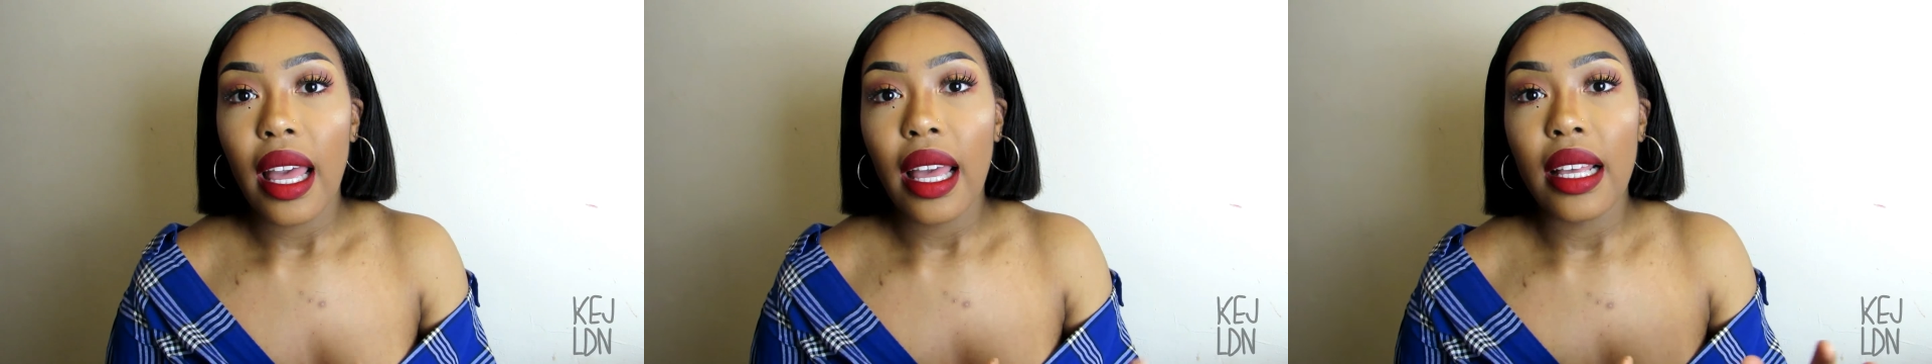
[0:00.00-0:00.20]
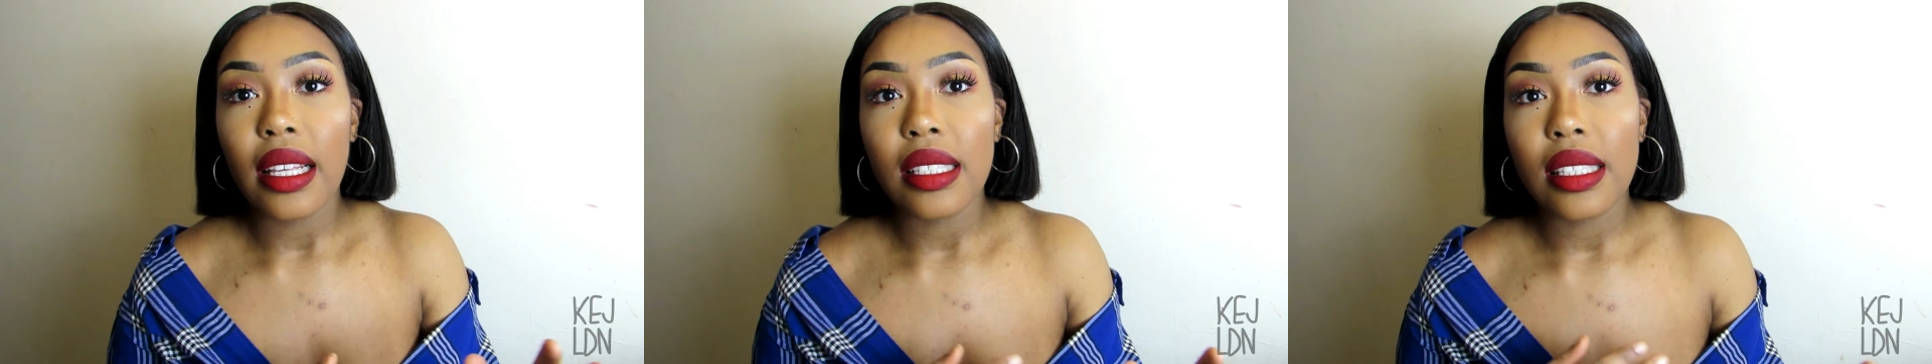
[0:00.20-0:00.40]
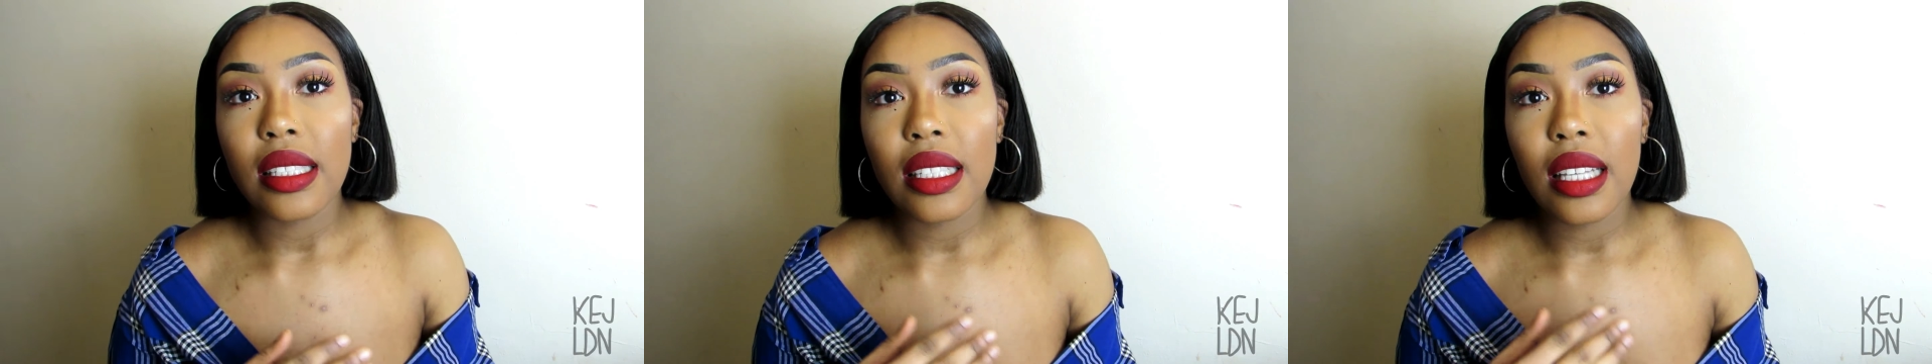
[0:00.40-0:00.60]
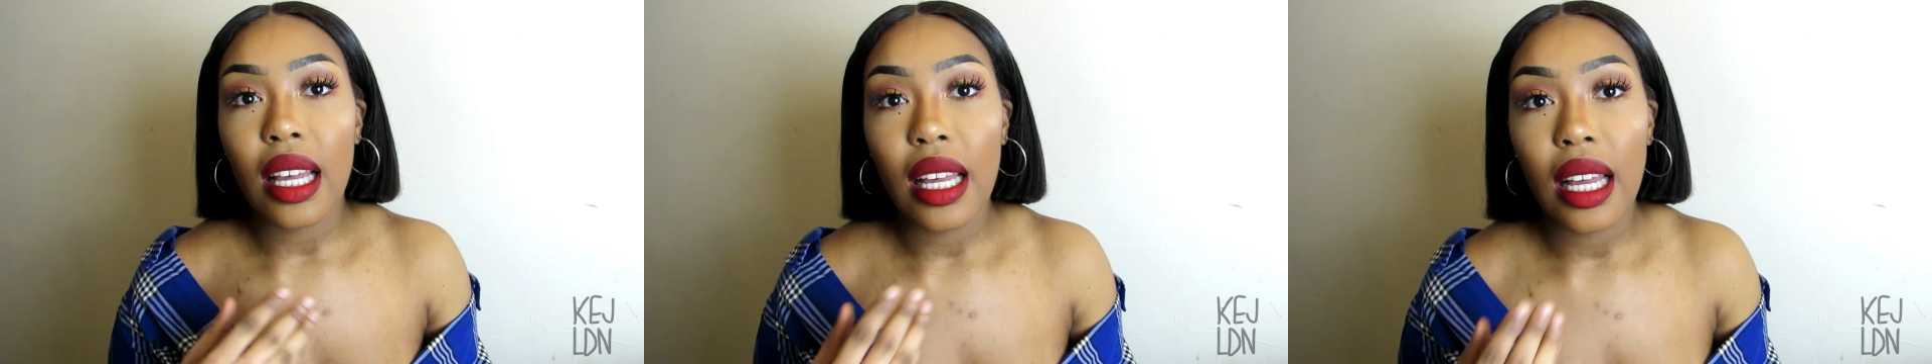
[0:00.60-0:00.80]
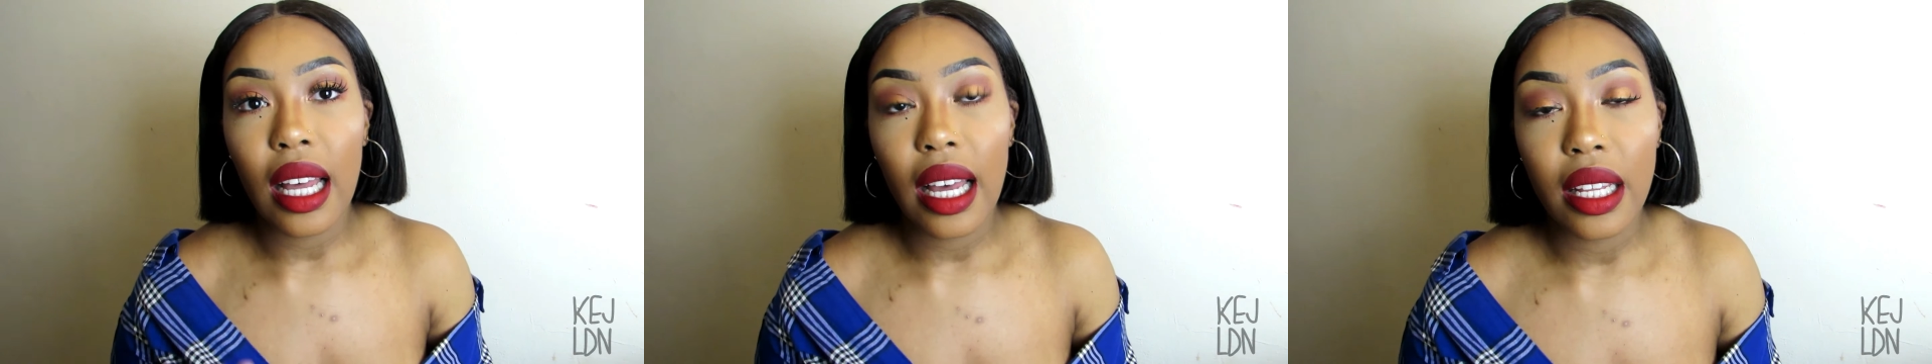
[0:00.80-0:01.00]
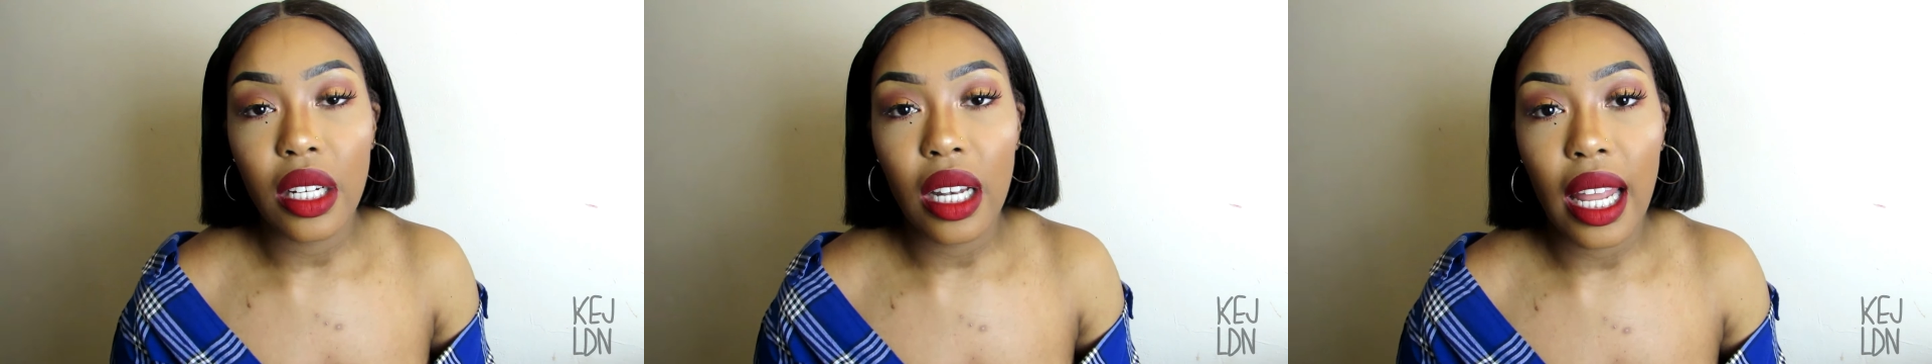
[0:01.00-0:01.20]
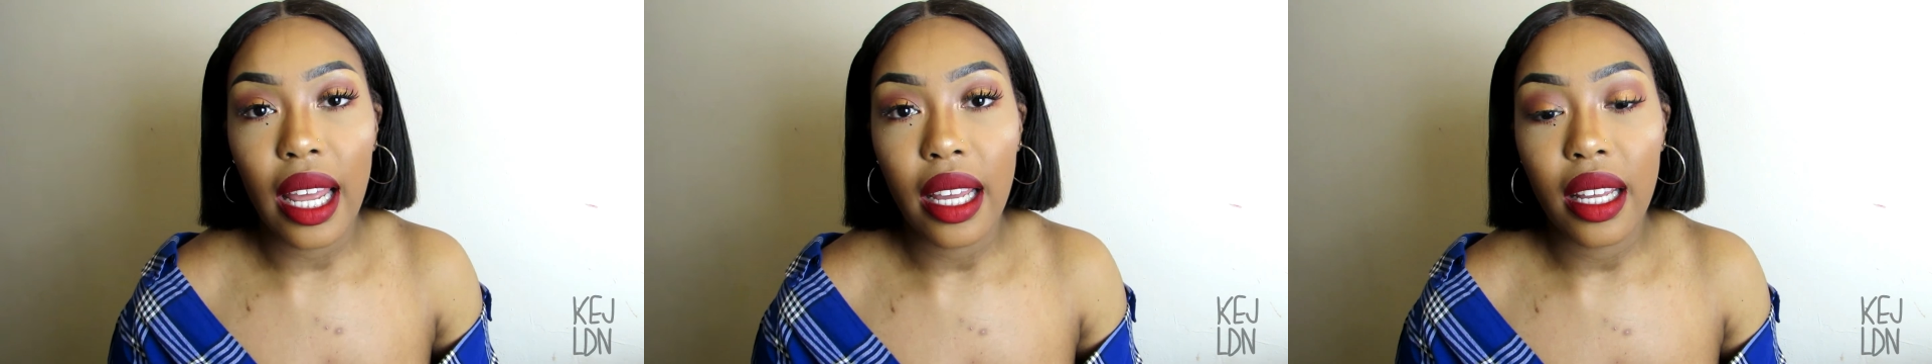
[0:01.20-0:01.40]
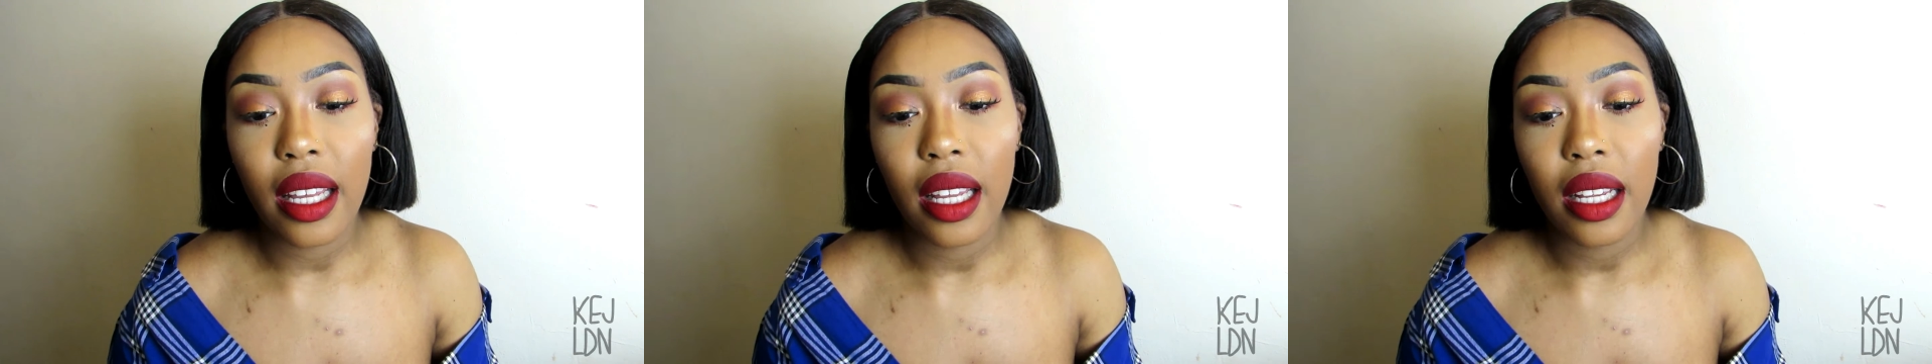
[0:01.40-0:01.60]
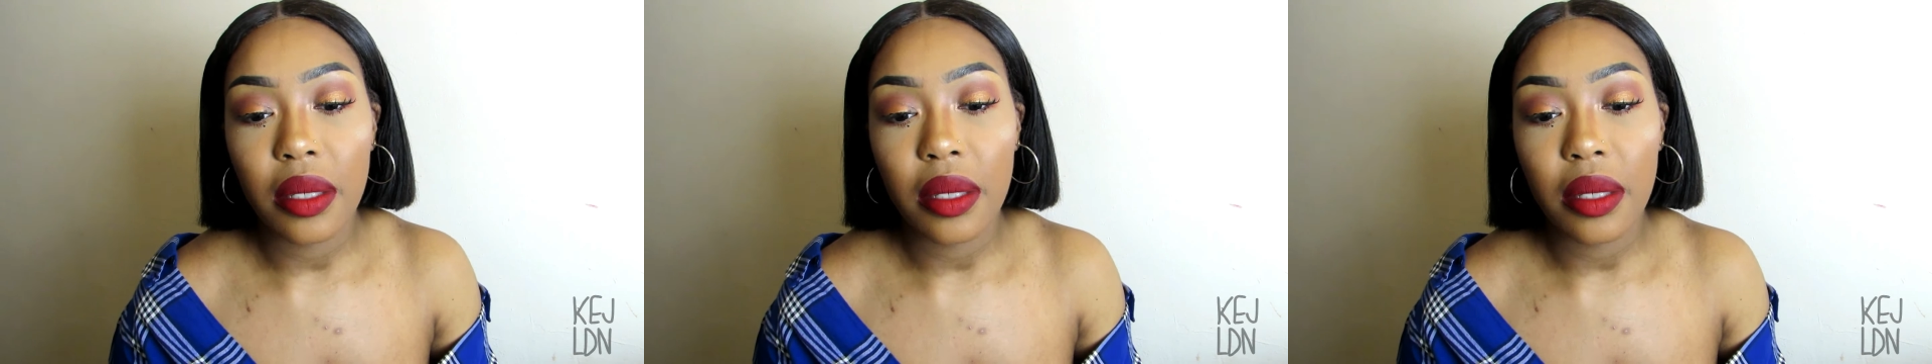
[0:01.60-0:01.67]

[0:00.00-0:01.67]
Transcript: it's kind of like,